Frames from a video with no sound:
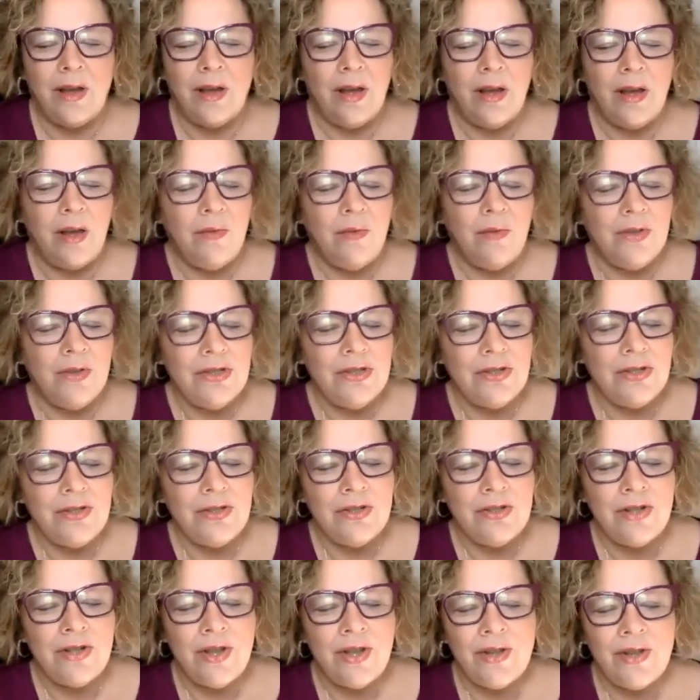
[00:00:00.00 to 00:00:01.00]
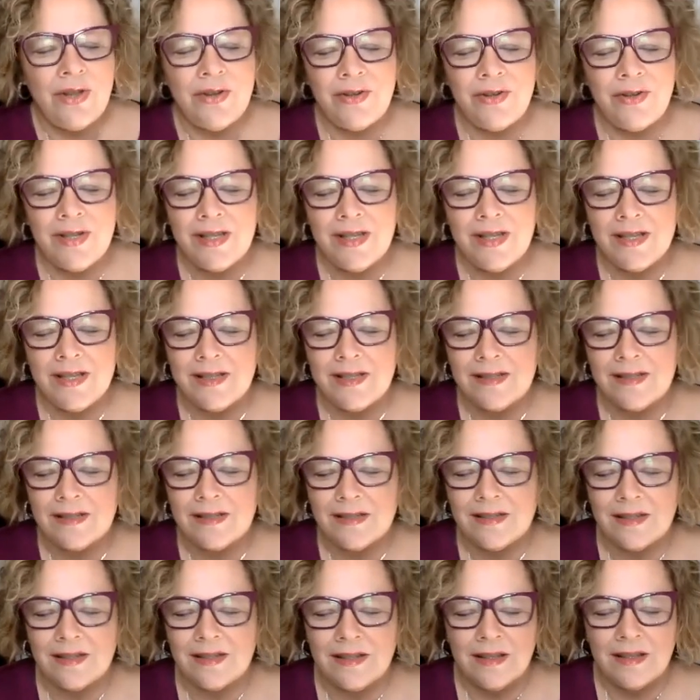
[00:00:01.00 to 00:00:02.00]
I want you to notice,
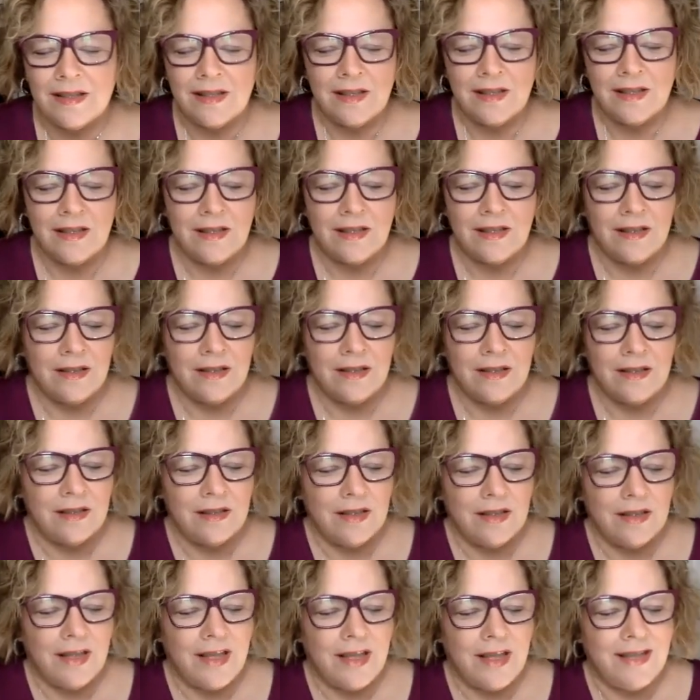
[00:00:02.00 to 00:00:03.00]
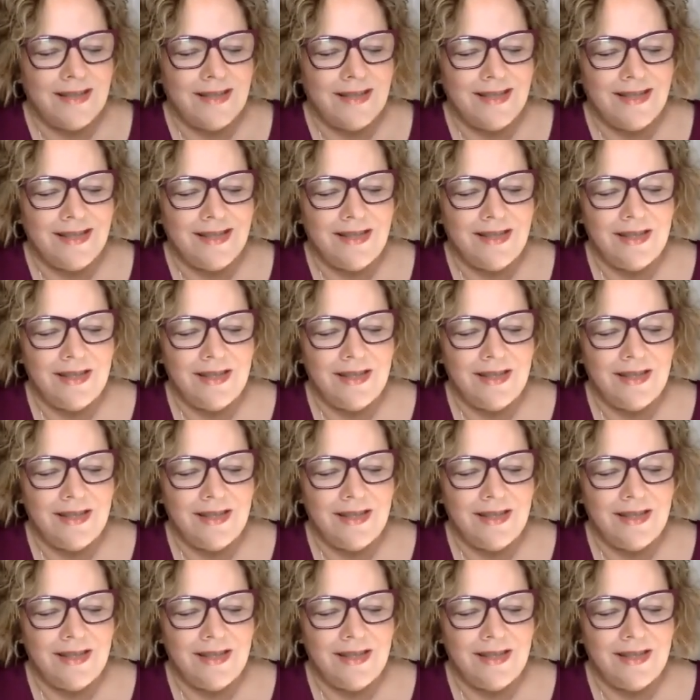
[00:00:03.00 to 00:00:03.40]
Cassie,